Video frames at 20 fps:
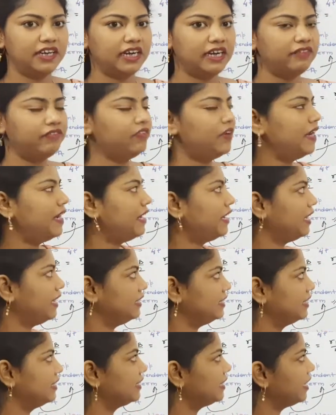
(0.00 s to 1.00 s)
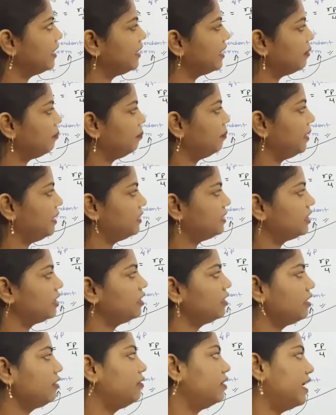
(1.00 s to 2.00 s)
if we increases the
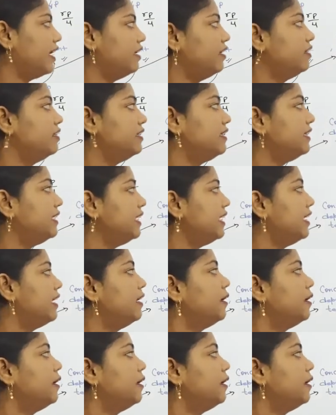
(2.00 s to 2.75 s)
temperature, then the